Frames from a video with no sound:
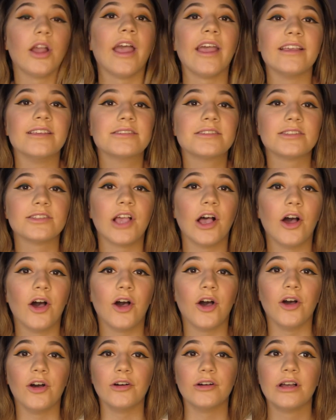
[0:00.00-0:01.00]
Okay,
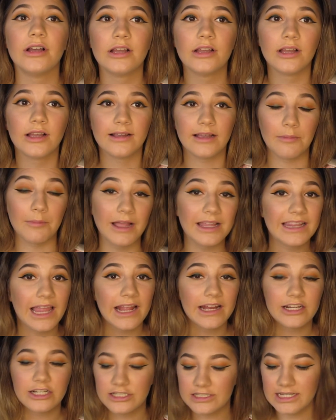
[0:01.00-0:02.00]
so I got my
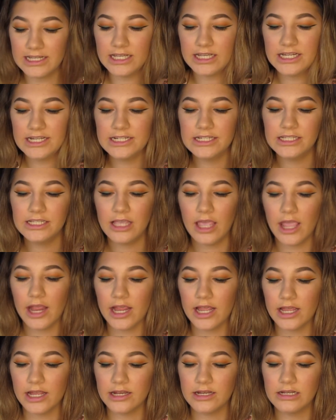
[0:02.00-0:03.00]
liner done,
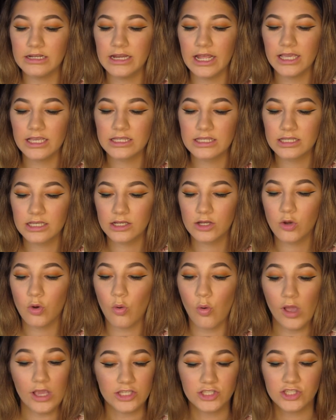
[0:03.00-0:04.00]
and next
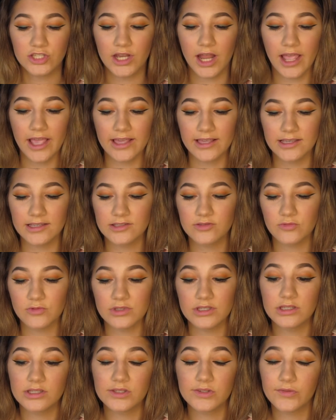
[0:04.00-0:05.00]
question I asked
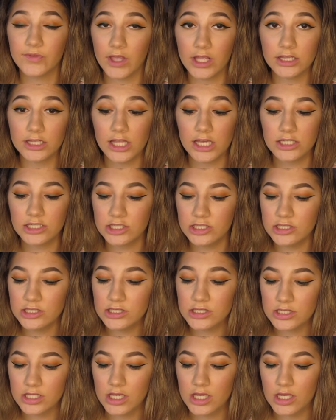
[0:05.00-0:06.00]
was fake
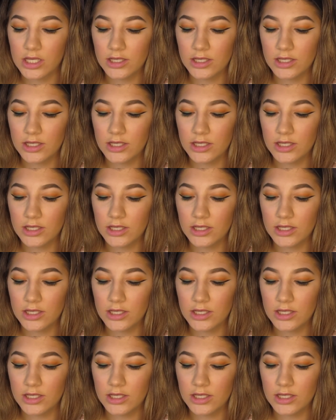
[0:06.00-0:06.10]
lashes.